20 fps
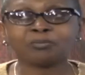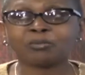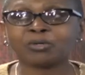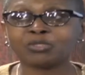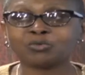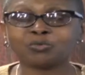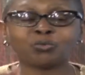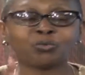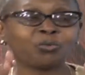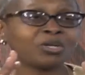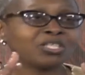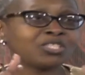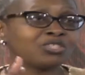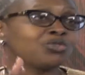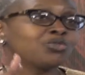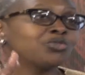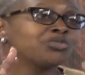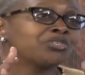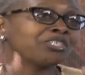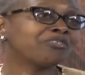But what's
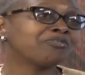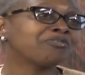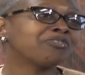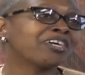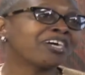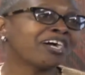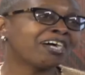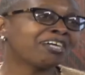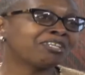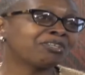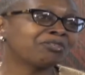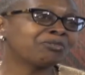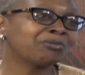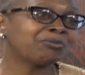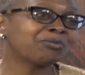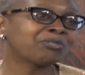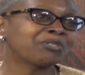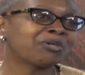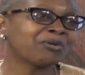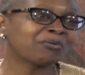usually forgotten,
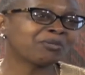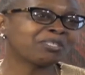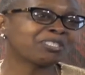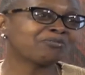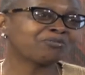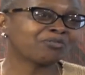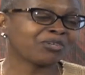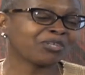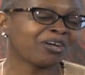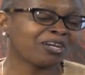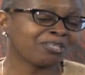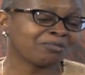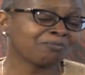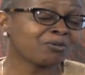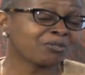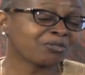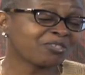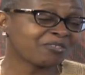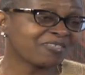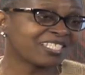who is always forgotten
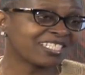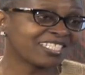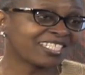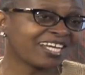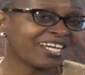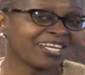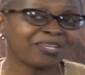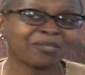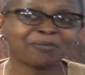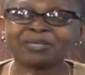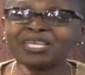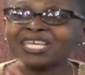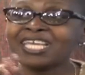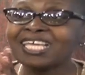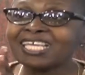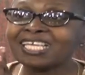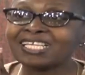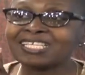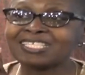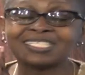most of the time,
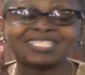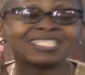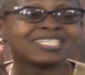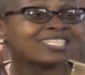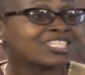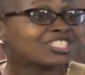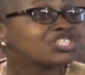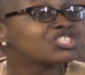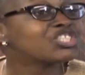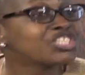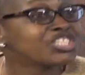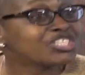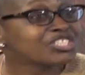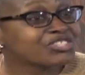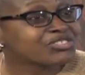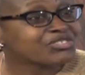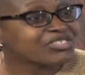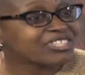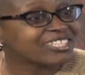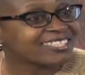is the
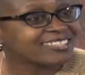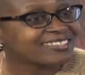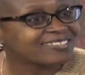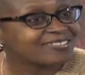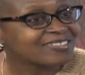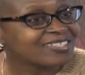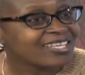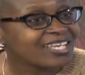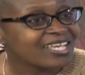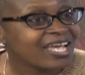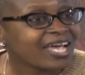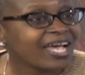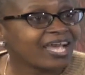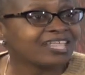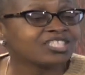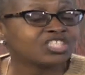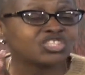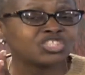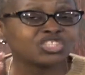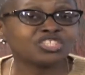children.
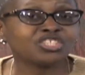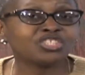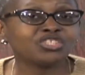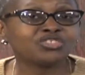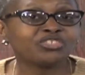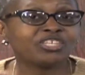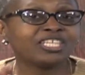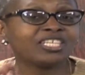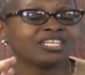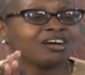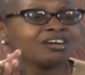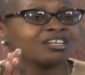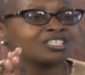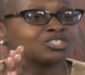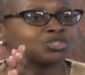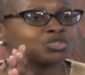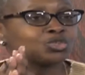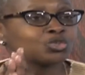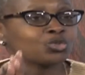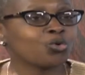And the children are
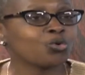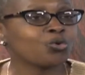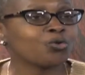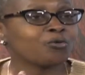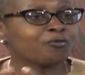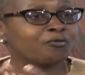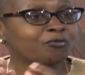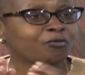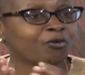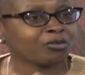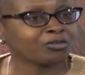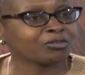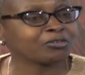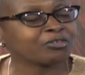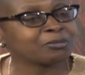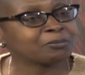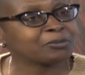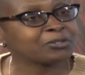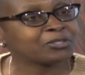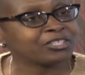so
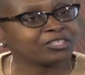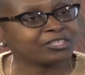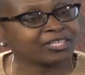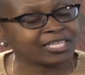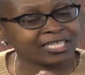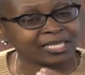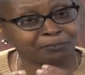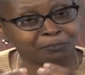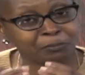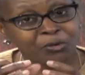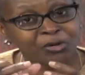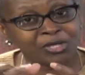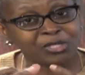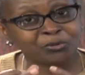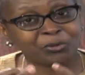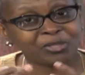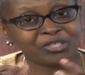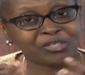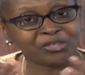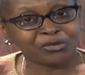vulnerable. They're at that
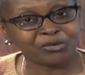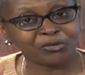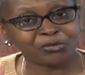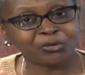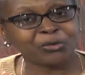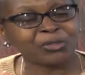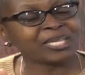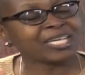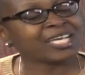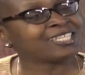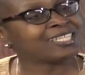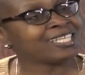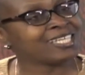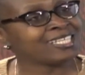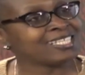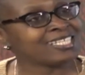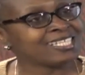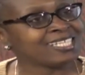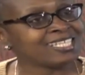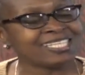point when they're growing and they
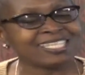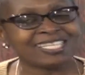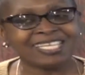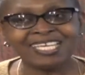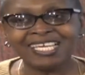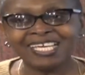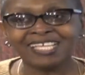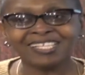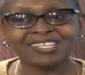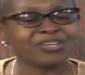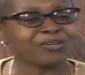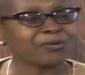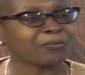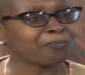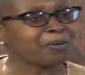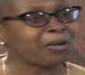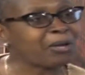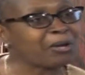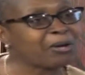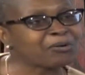need their
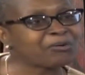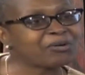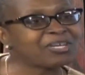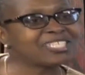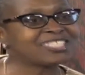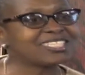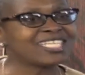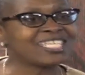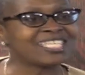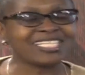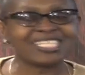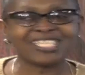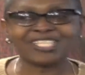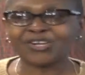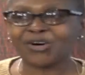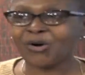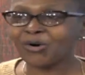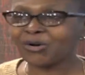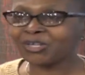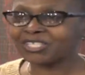parents, they
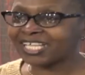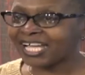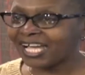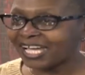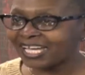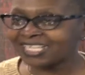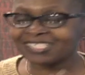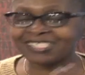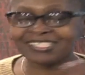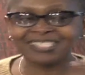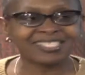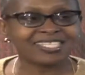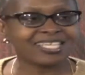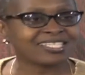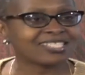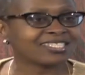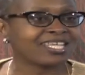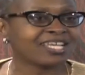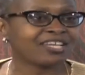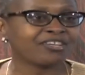need all guidance,
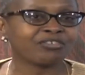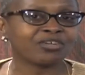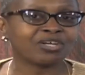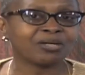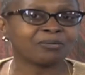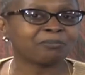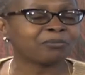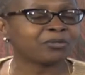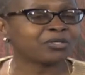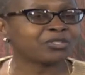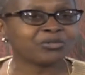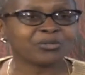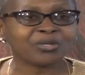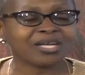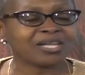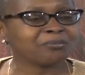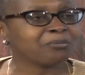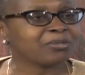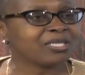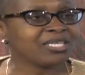etc. But you
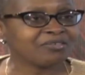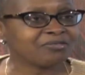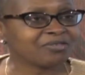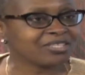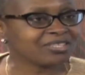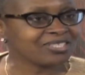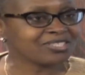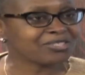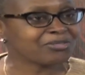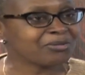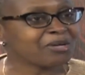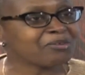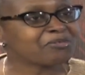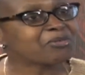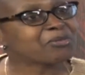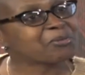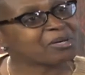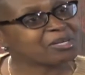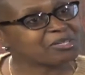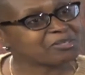can't be everything to
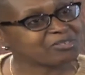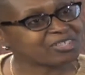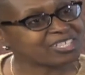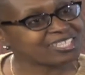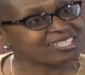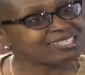everyone, right?